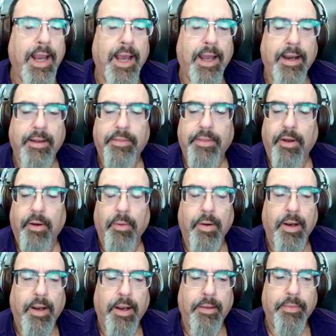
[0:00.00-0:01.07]
at it
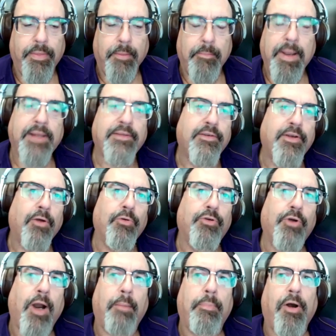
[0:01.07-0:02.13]
though, the Mets don't
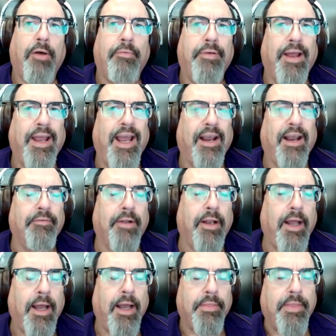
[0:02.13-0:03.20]
drop off a heck of a
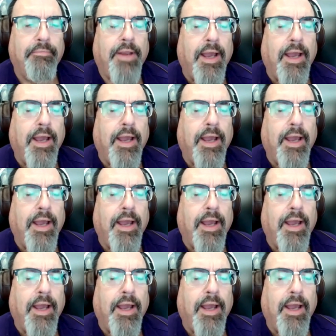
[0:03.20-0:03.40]
lot.